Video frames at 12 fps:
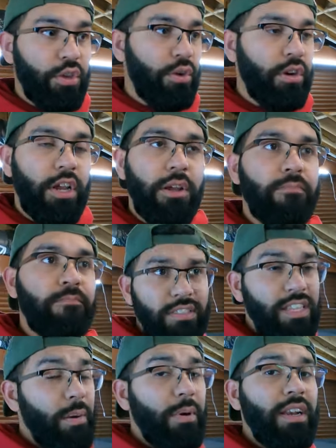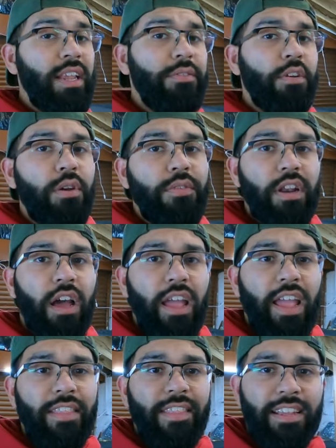cured up. See, I'm gonna leave it
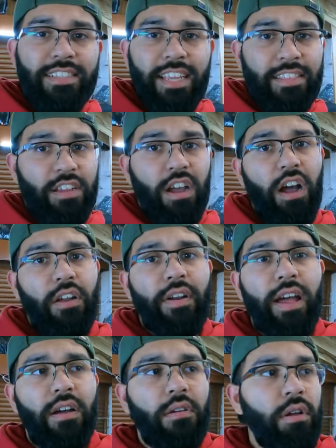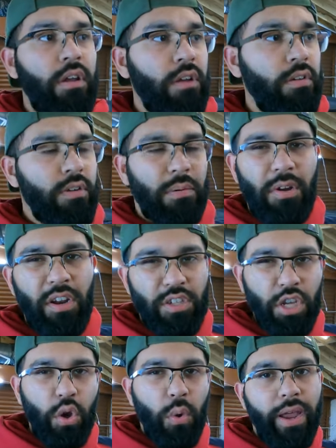overnight and then take the car out. I'm gonna
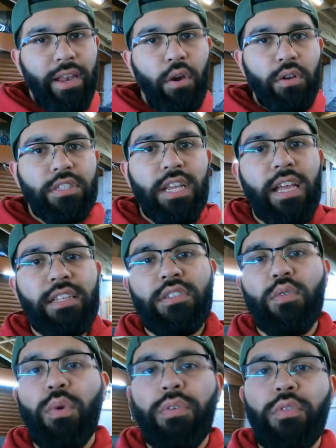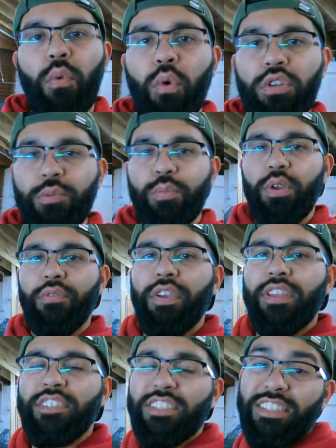do a quick little test with the
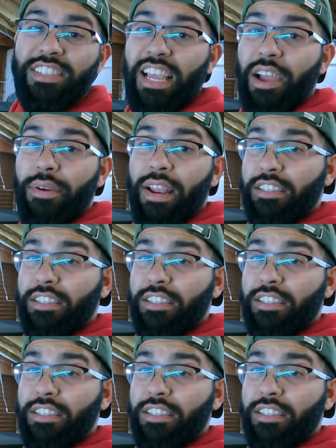waterproofing just to see how it